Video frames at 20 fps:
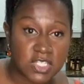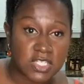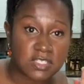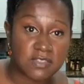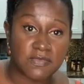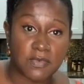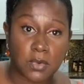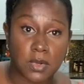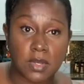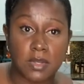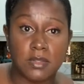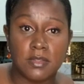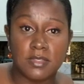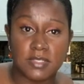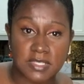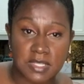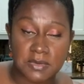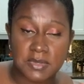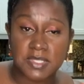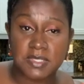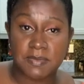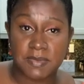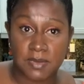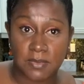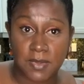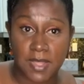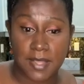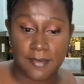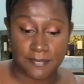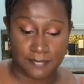She's 4, so it's been a
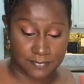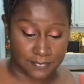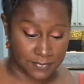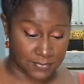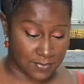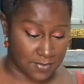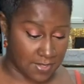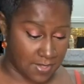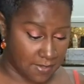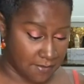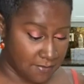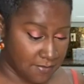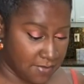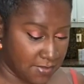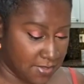while. Okay.